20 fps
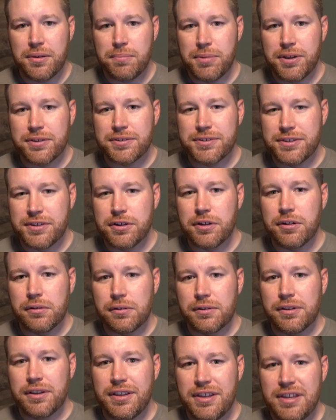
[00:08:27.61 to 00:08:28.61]
but
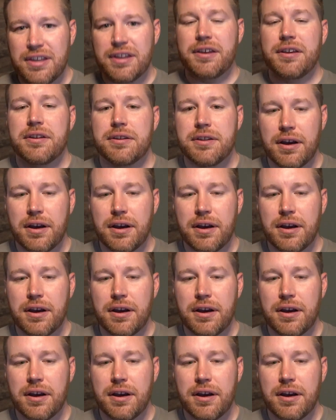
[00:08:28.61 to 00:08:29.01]
still get it